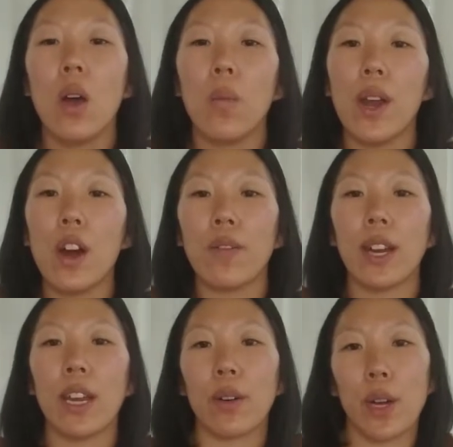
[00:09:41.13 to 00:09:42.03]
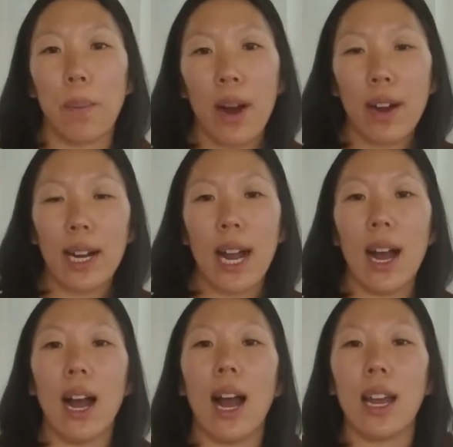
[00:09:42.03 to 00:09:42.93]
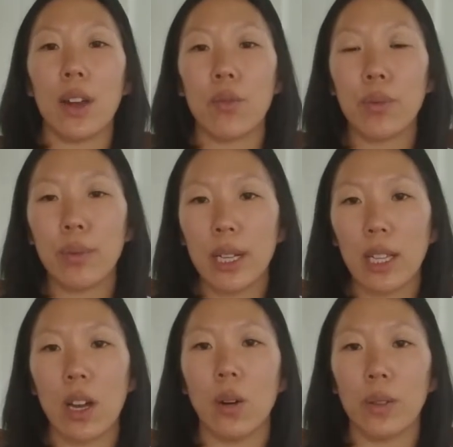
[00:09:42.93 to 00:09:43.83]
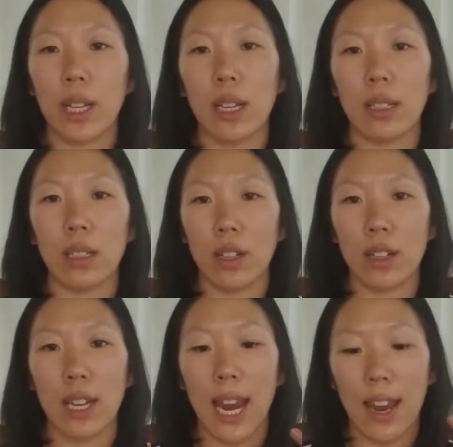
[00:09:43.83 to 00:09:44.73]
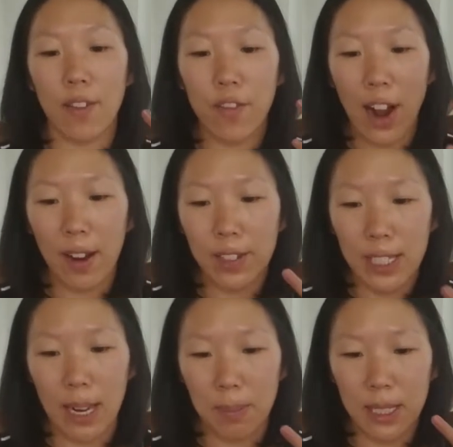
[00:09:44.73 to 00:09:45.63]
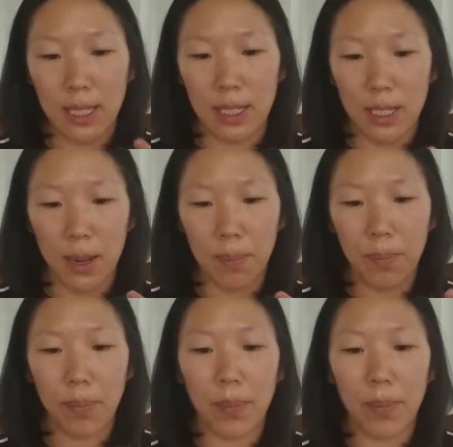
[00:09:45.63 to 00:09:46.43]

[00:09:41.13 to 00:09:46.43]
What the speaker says: when over here in America I had really only learned a 5-step system.